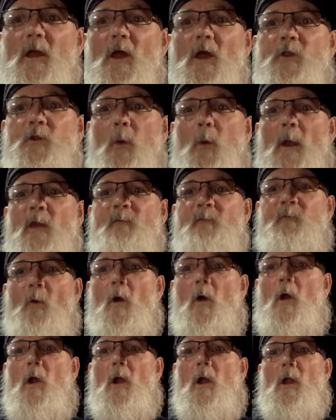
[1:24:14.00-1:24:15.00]
24,
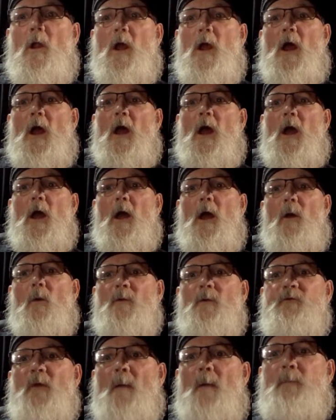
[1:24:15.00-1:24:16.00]

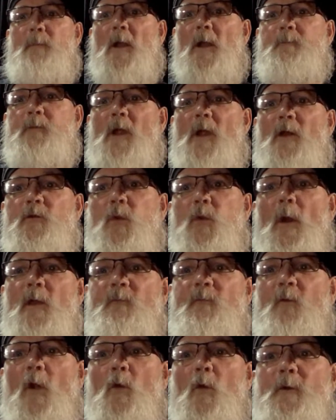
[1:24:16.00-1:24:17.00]
what's that? Buck Brown,
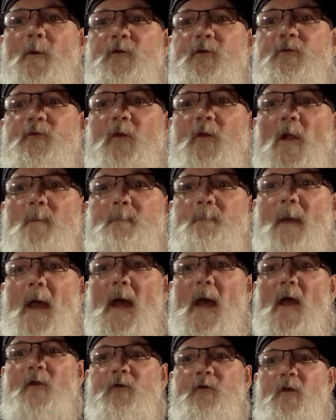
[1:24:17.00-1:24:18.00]
24. We should start
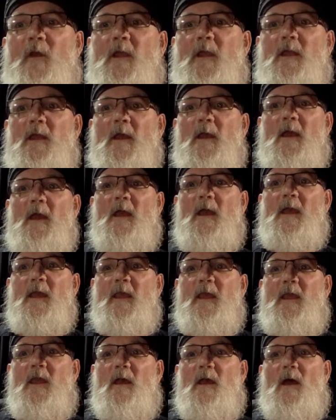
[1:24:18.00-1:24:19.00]
bashing
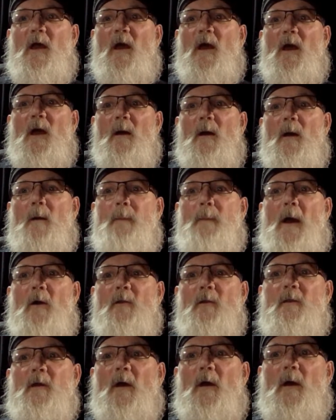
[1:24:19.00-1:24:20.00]
about
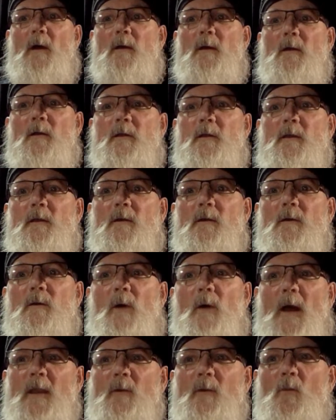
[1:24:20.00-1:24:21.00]

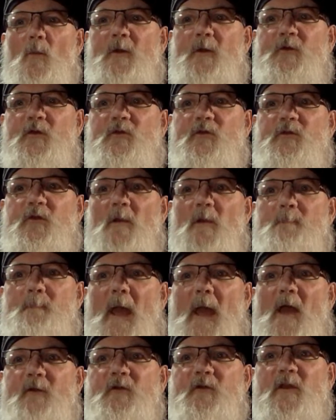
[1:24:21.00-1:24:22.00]
what? We should start
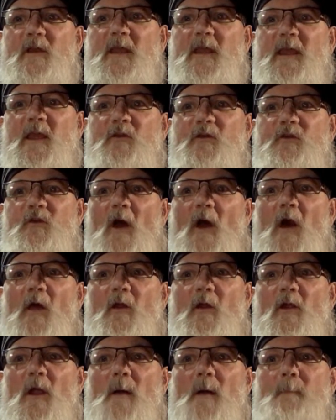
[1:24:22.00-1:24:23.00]
bashing each
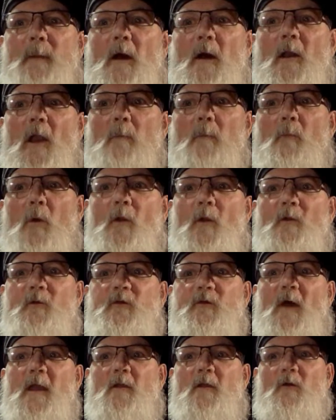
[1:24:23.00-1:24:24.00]
other about our
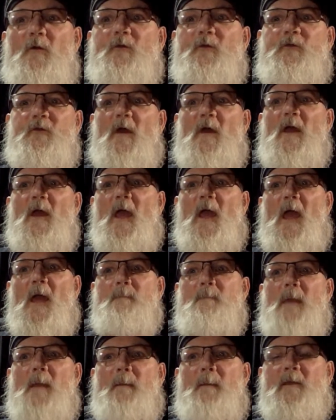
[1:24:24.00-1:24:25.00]
motorcycles, and
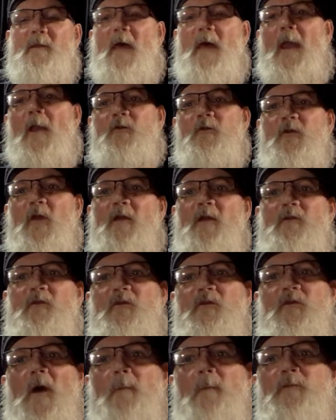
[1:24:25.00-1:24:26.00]
maybe that'll change the
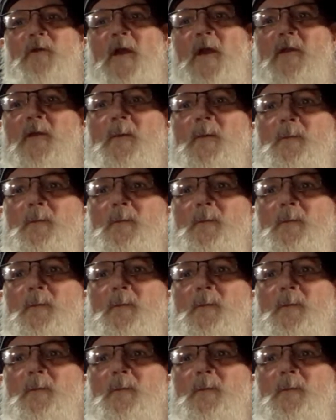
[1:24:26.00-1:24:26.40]
subject.